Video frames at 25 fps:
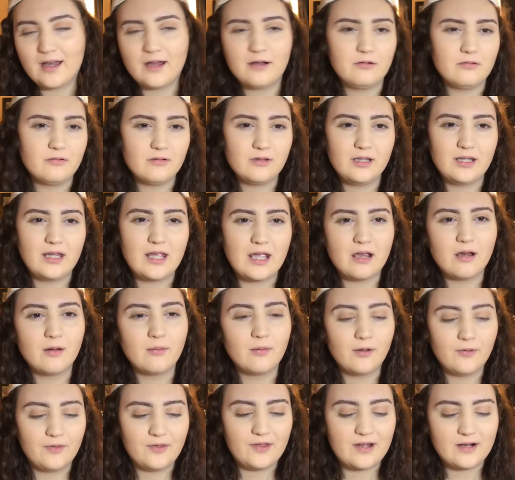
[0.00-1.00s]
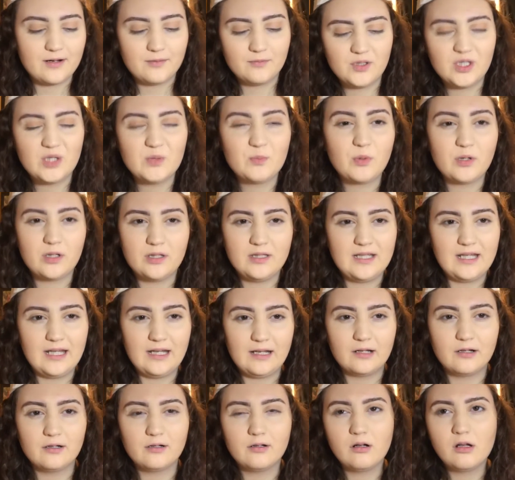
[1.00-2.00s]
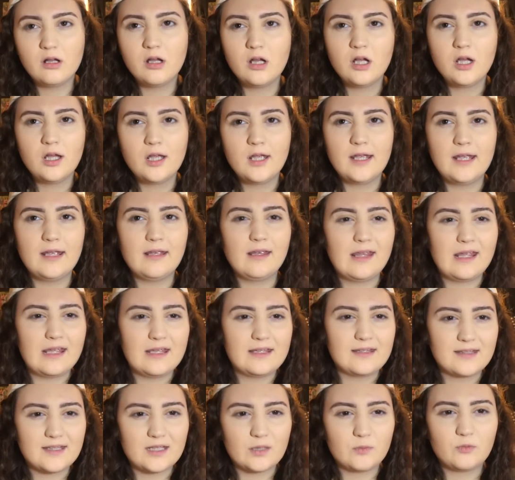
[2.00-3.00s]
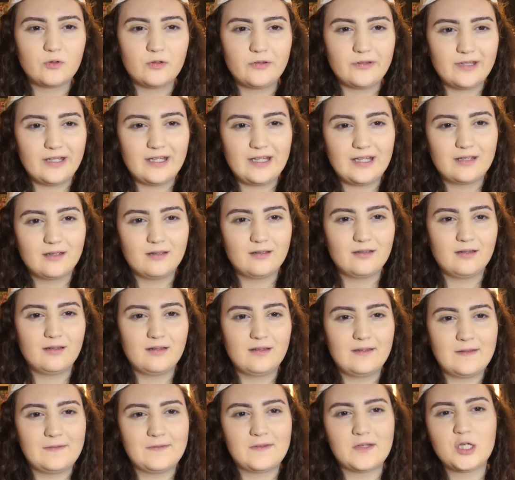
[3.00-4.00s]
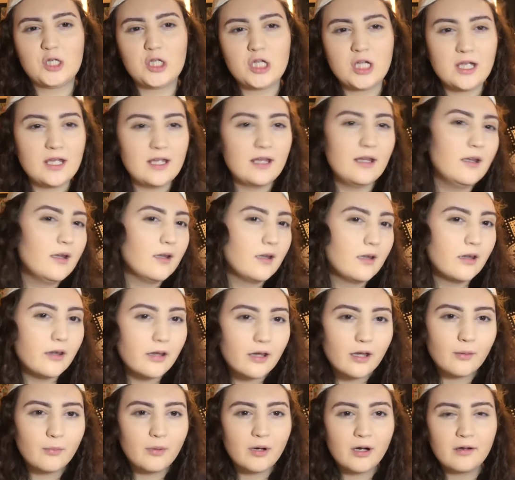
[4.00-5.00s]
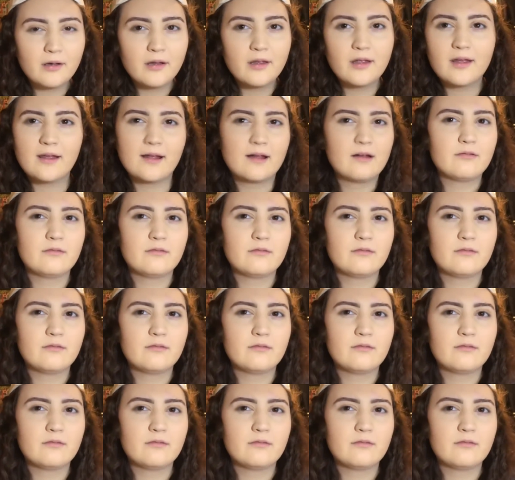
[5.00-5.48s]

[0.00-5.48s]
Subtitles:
I don't really care about that. I'm just pointing it out in case someone like gives a shit about it. I